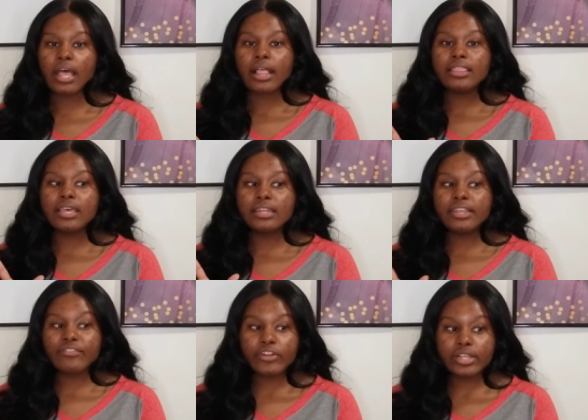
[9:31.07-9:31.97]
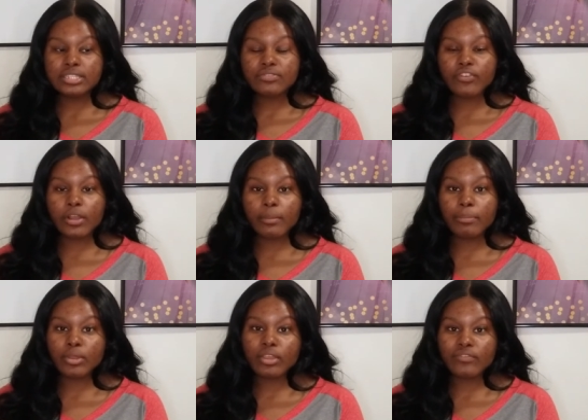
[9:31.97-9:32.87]
The difference from
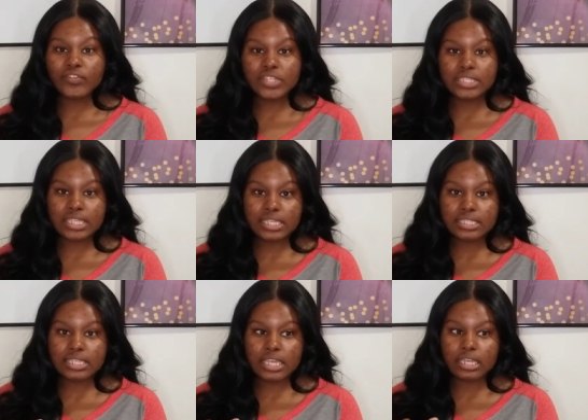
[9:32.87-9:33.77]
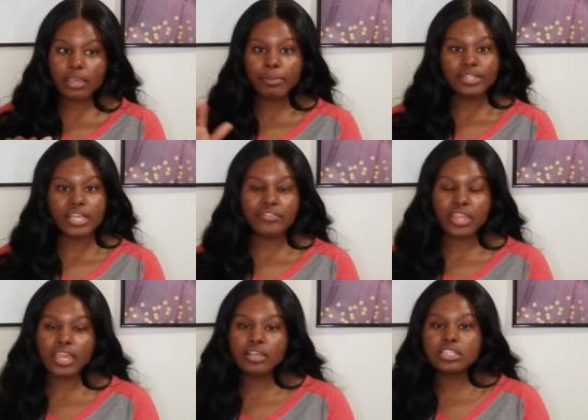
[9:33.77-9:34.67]
building 1516 compared to
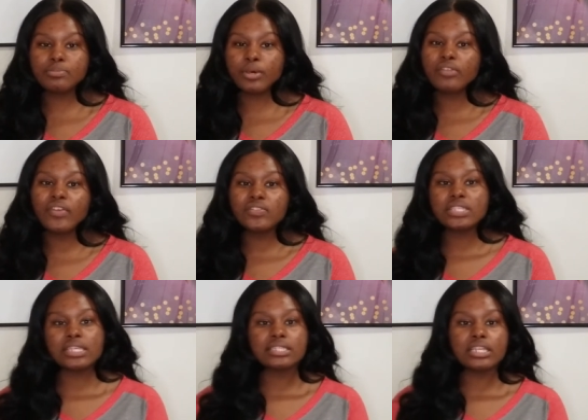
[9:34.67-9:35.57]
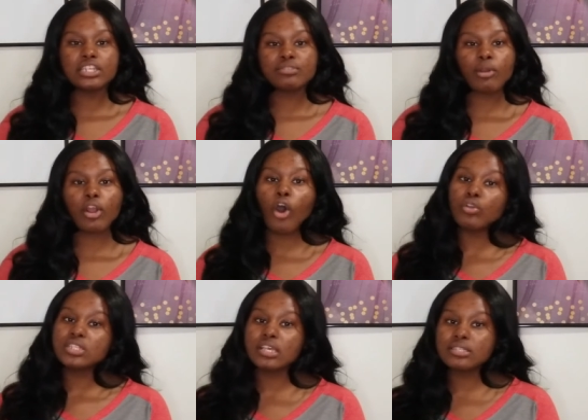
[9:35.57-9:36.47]
everything else is building 1516 is more
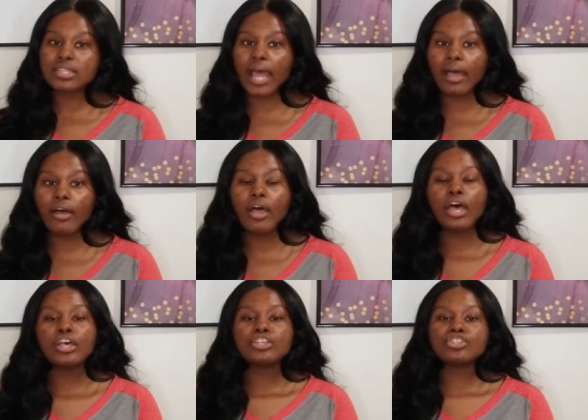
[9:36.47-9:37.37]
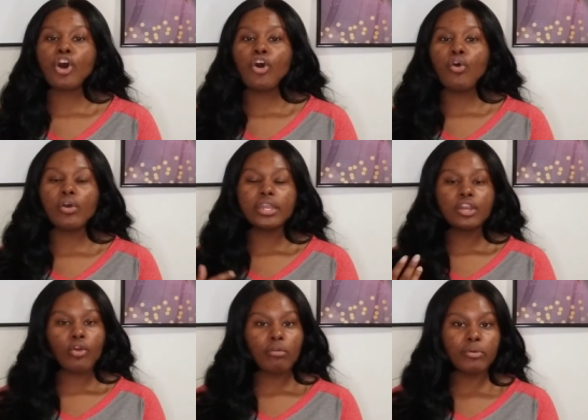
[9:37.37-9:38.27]
hotel style. So in
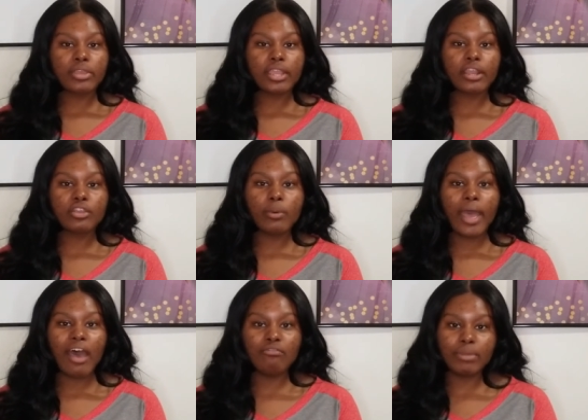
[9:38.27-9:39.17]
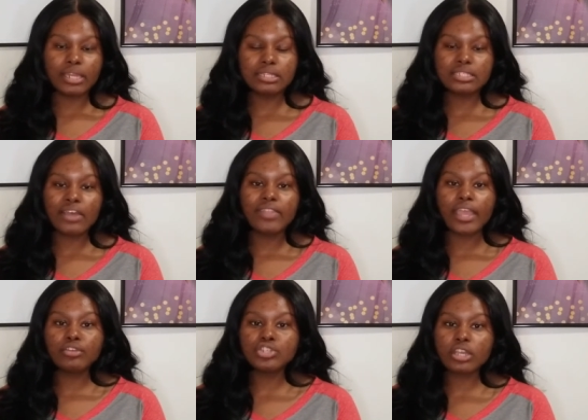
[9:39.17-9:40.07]
a normal year, you will have maintenance staff
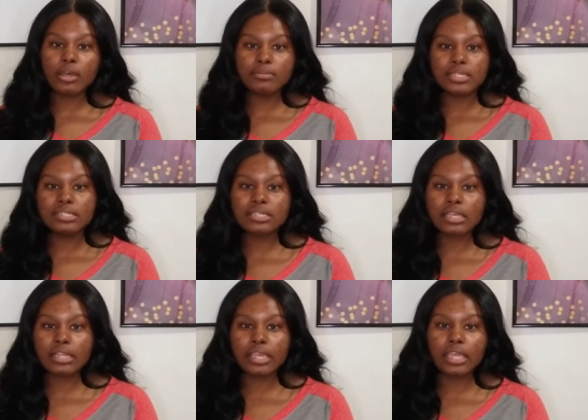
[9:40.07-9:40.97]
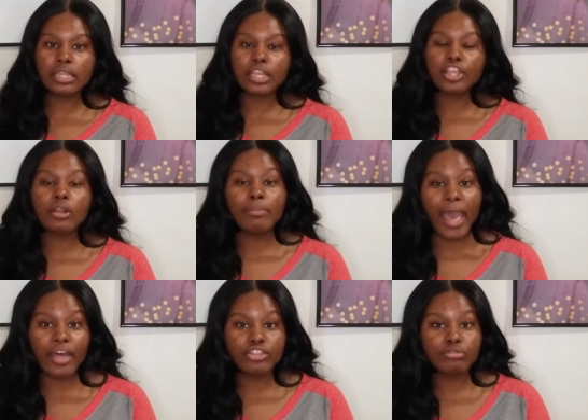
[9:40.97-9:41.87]
that usually comes in to clean your
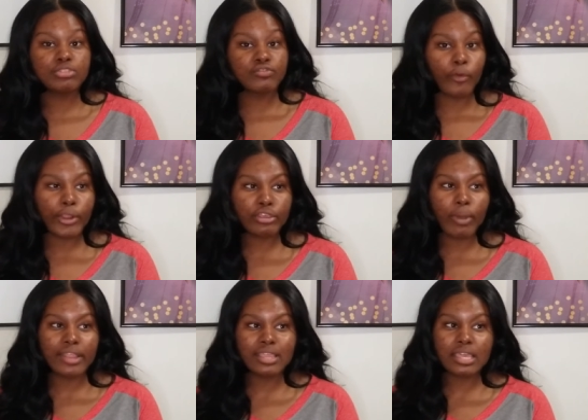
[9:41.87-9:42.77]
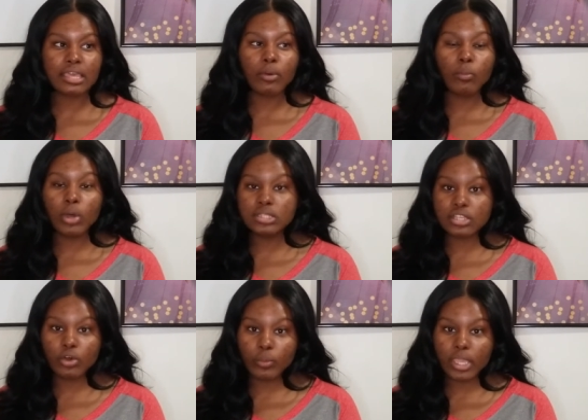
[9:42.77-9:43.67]
bathrooms for you, I think once
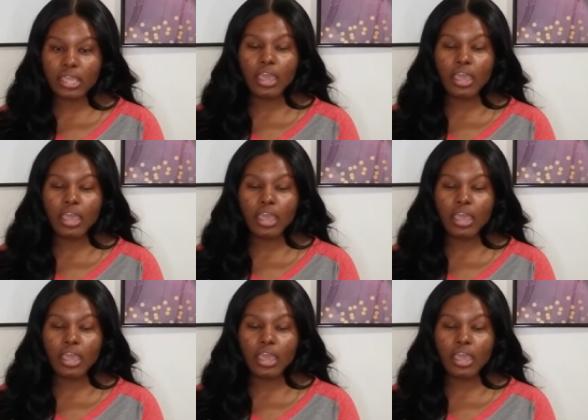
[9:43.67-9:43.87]
a week